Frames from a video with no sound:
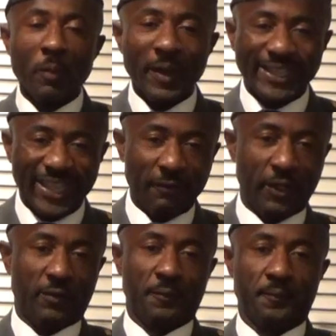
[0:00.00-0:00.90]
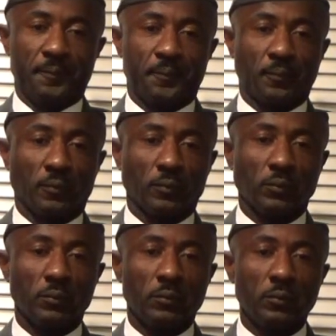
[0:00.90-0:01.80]
will be given
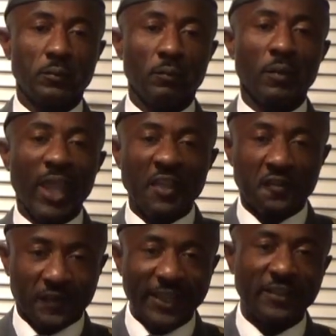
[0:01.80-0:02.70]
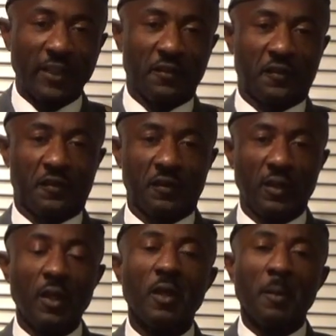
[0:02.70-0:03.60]
a
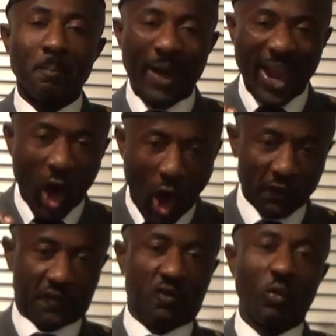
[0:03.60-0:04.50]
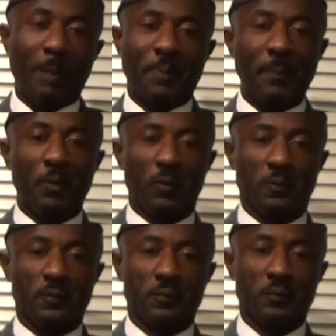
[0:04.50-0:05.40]
sentence by us, your
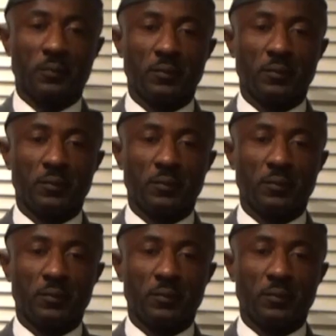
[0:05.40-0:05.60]
people,